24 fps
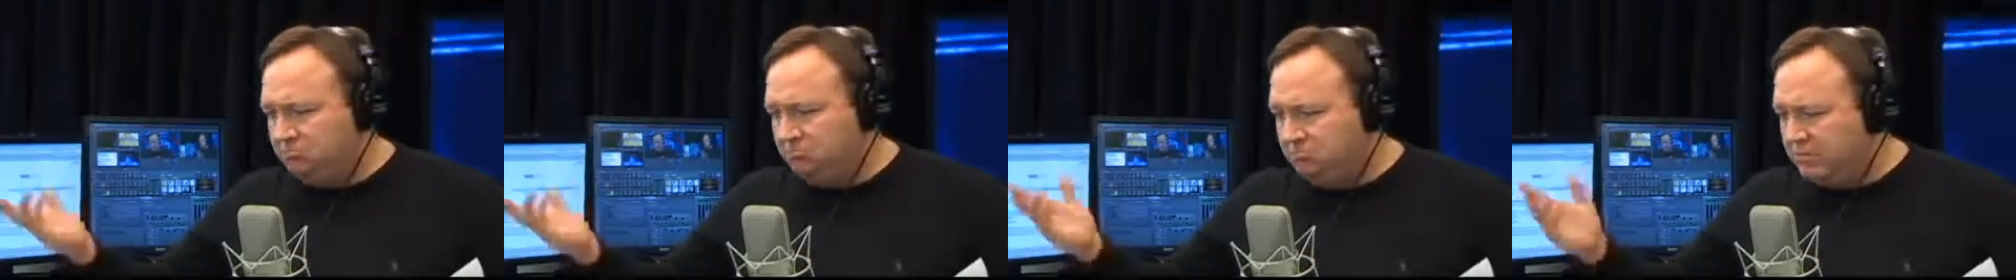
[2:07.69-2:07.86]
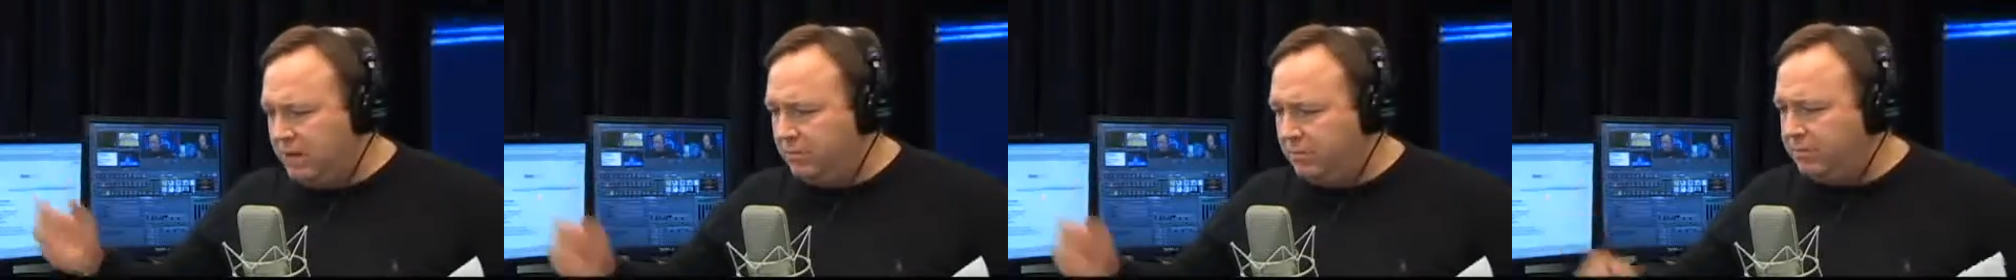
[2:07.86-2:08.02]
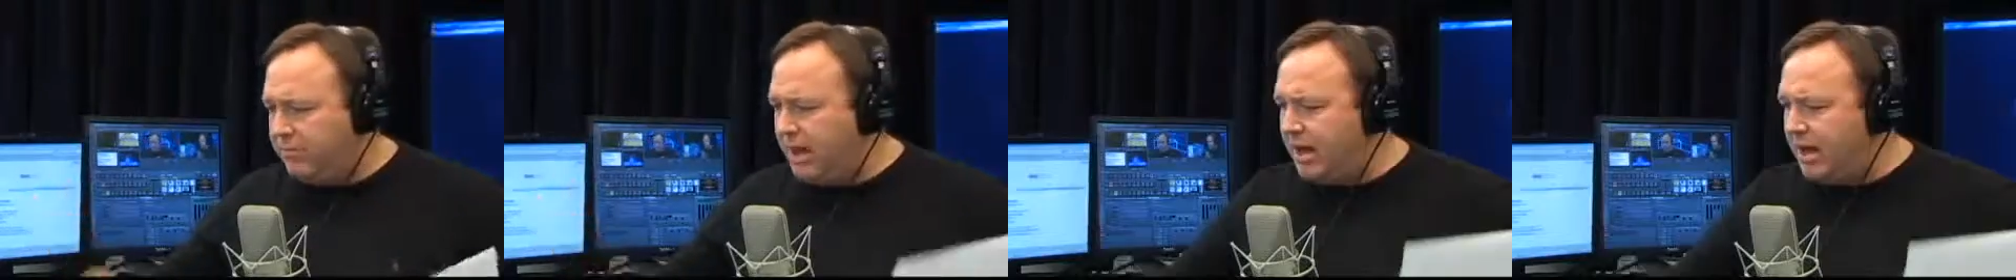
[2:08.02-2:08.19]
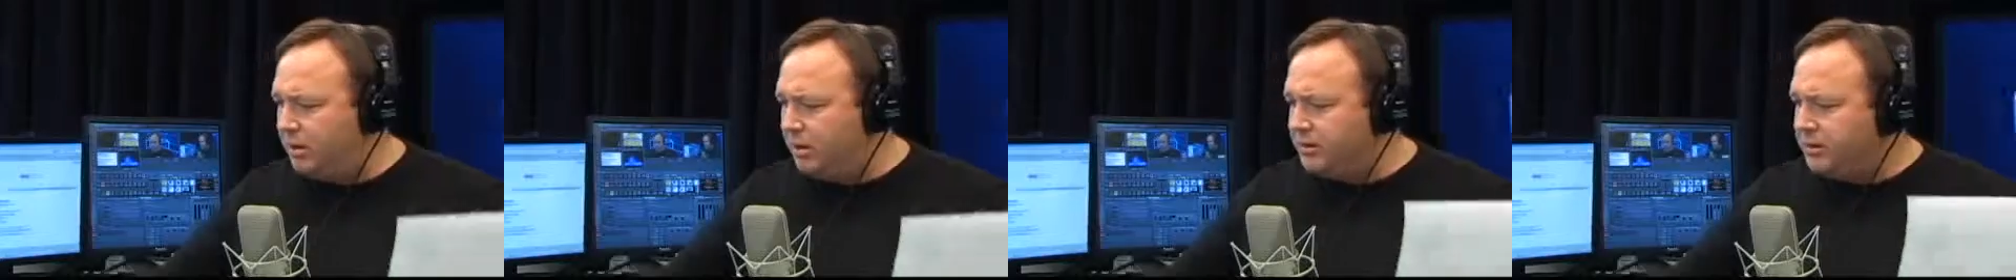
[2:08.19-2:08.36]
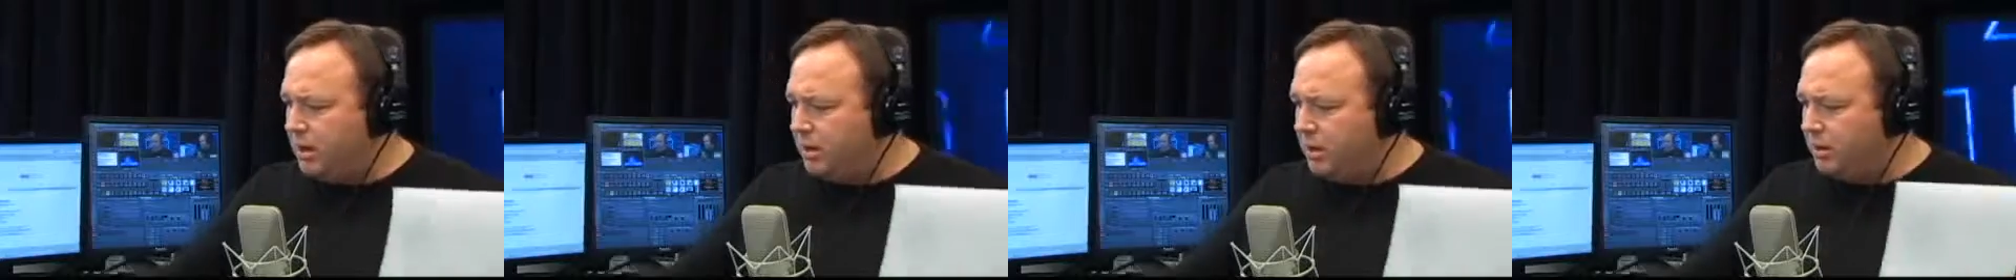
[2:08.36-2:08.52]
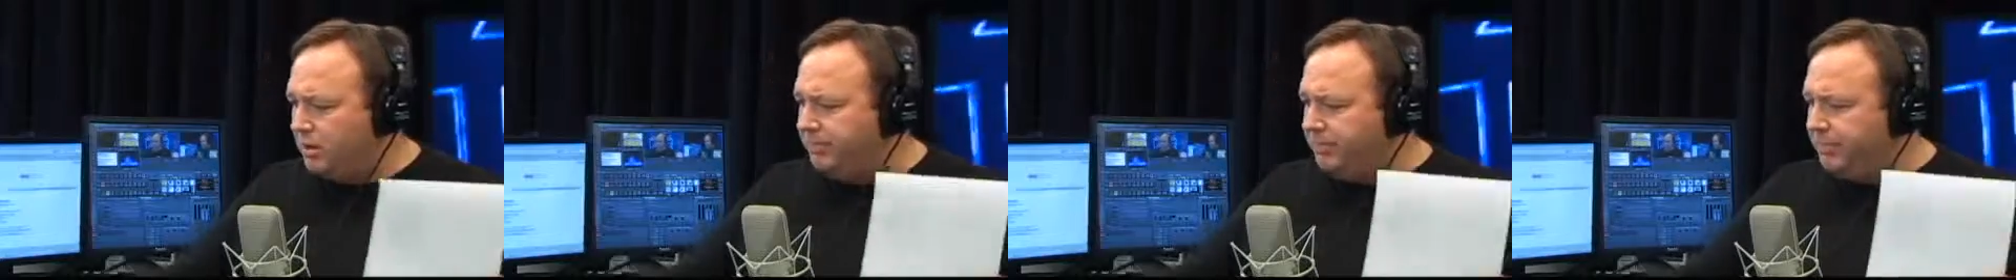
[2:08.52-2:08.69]
Doesn't matter,
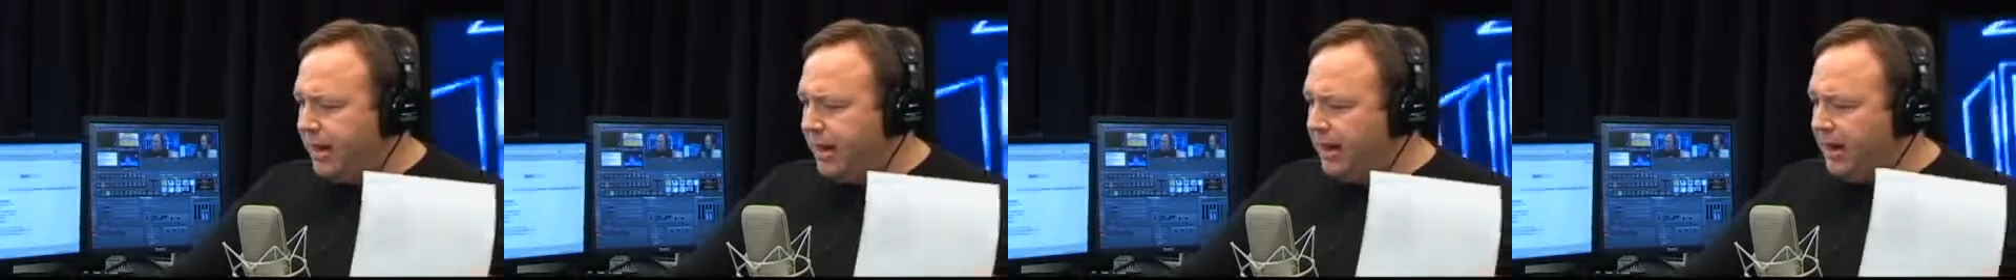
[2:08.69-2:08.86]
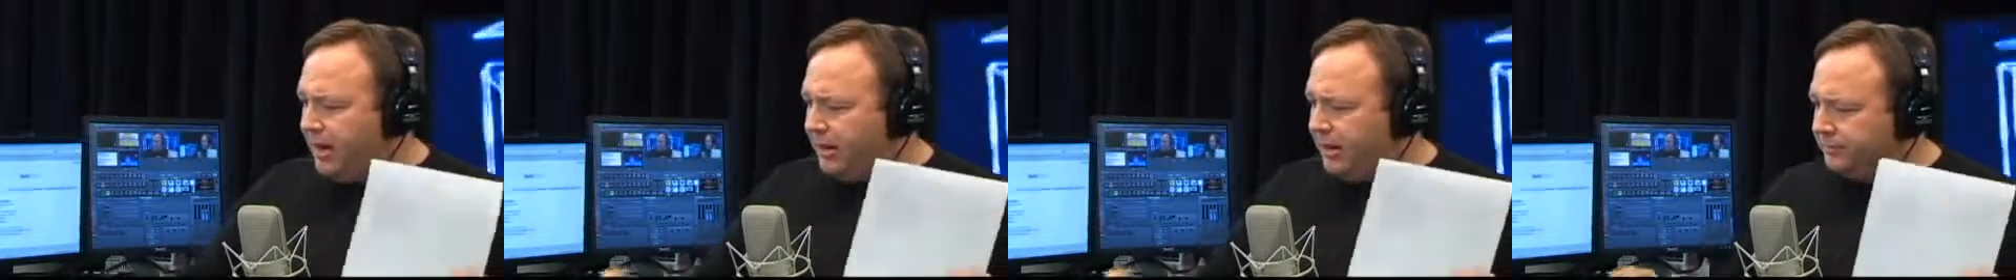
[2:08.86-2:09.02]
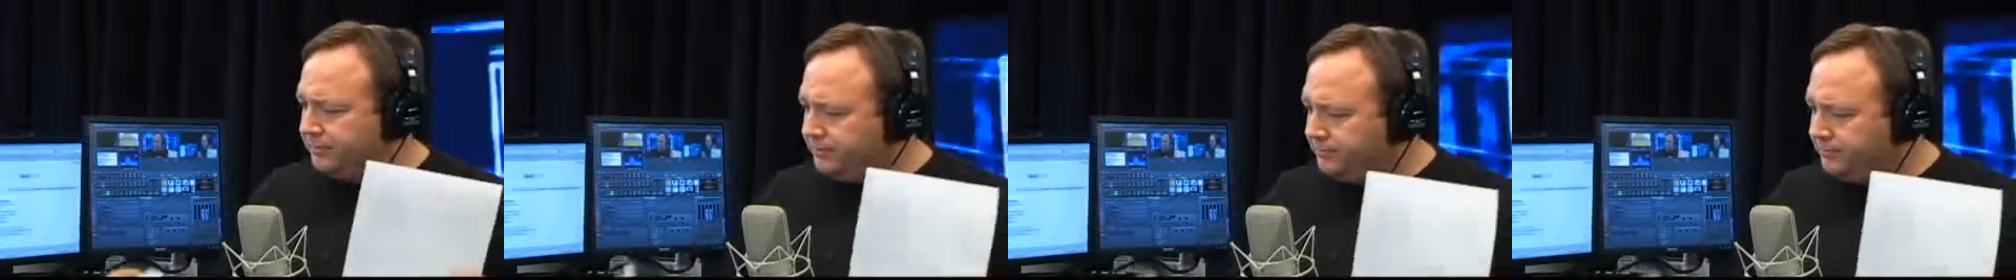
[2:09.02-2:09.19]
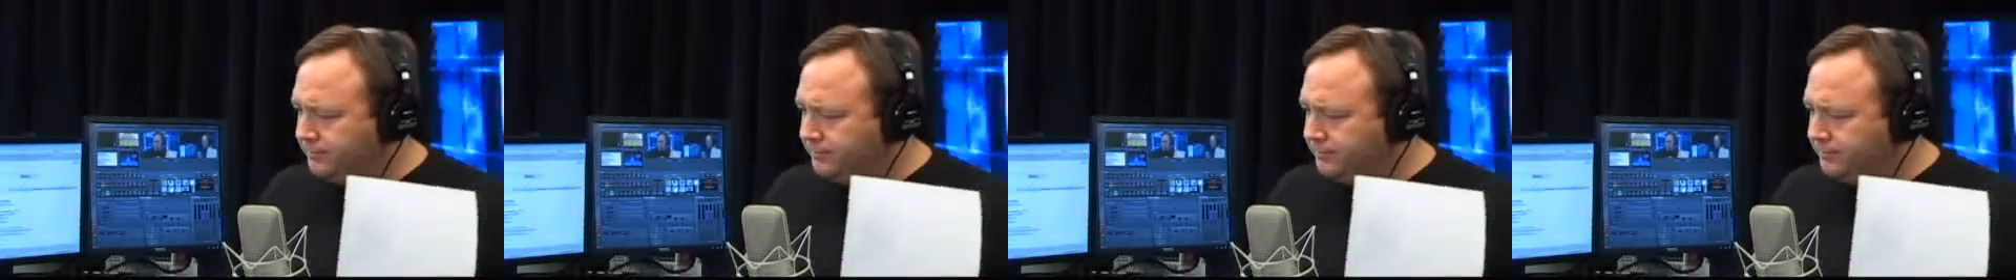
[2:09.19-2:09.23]
total panic.